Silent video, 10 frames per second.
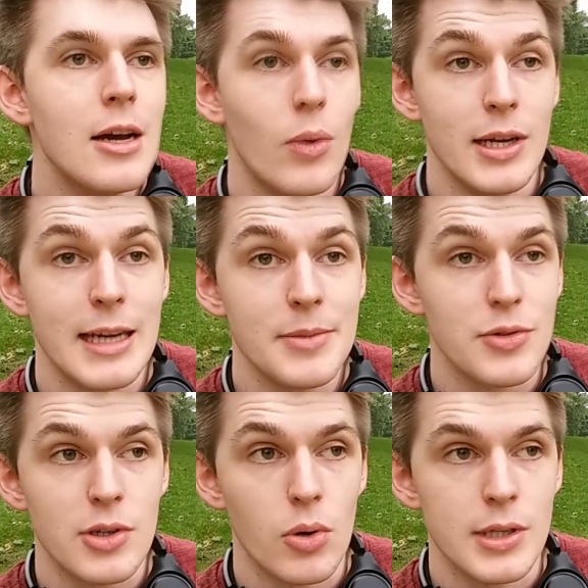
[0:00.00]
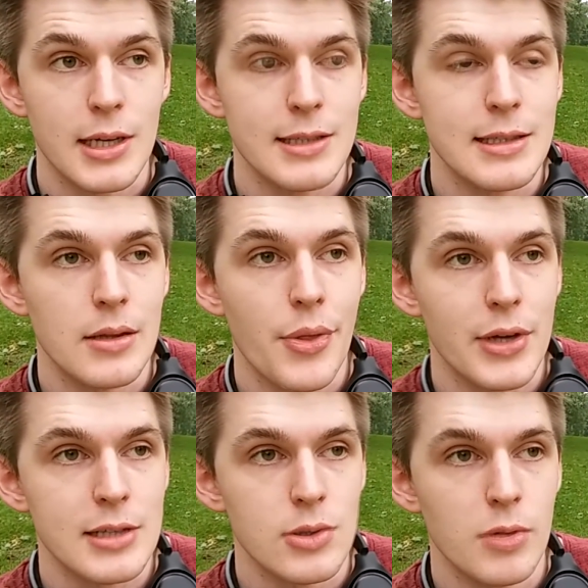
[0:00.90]
When it came to recording, I didn't
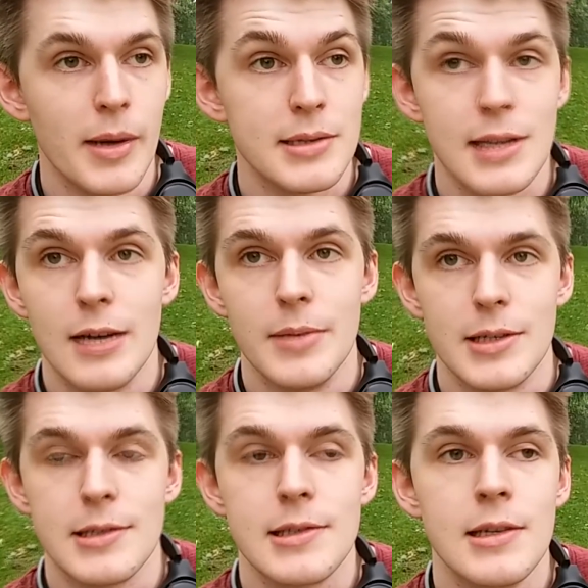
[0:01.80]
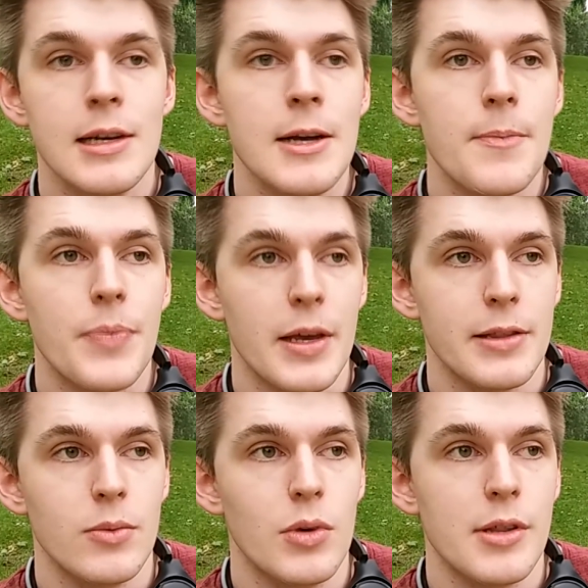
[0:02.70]
think at all about timings.
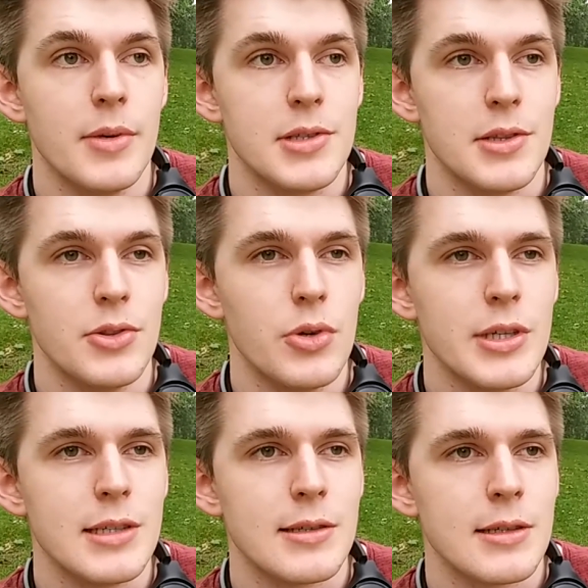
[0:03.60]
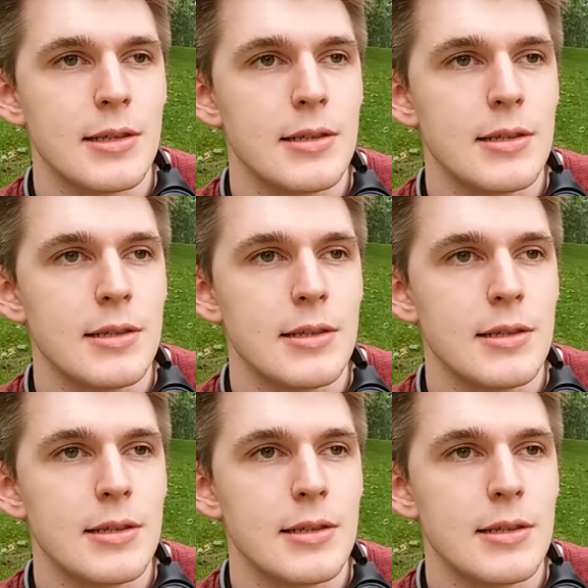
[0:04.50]
And one of the most annoying